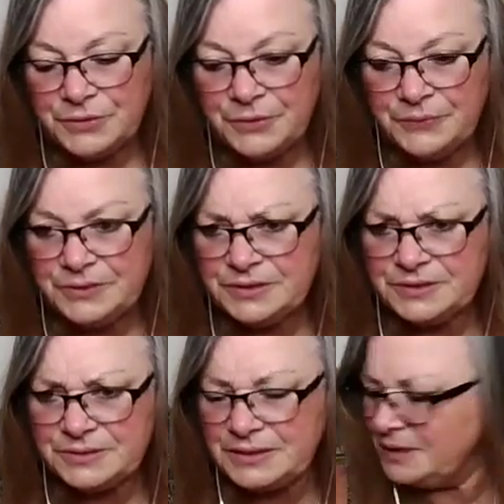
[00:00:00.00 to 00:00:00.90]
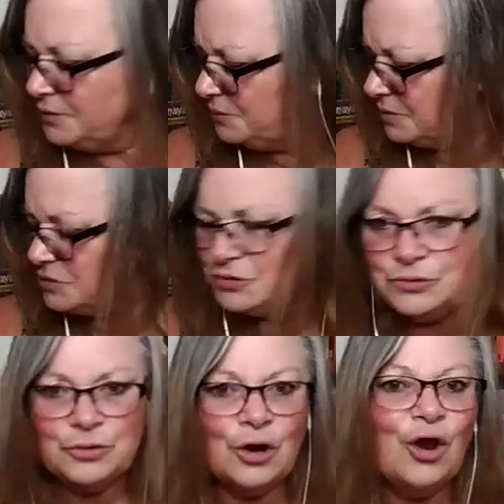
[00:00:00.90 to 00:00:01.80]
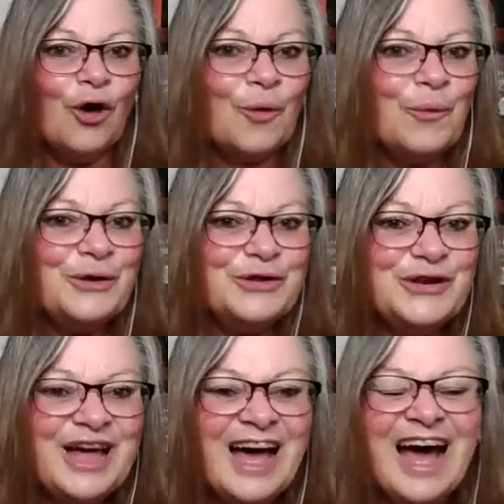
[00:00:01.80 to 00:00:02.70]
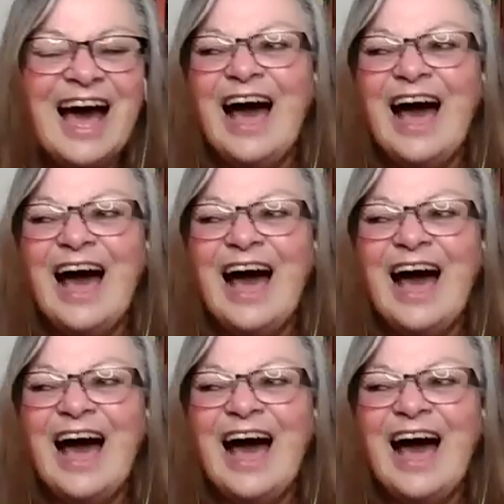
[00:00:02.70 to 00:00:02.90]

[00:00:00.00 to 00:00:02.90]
So this is getting a little bit too long-winded.